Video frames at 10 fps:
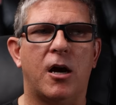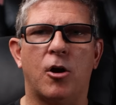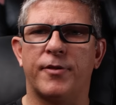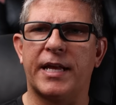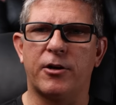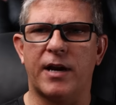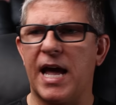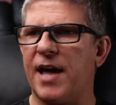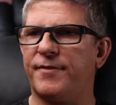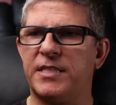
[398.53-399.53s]
Are they going to
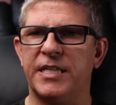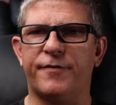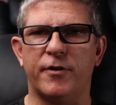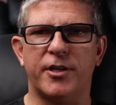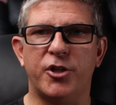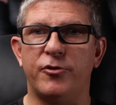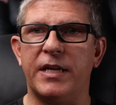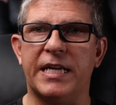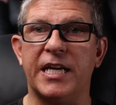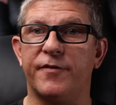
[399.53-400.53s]
have different unique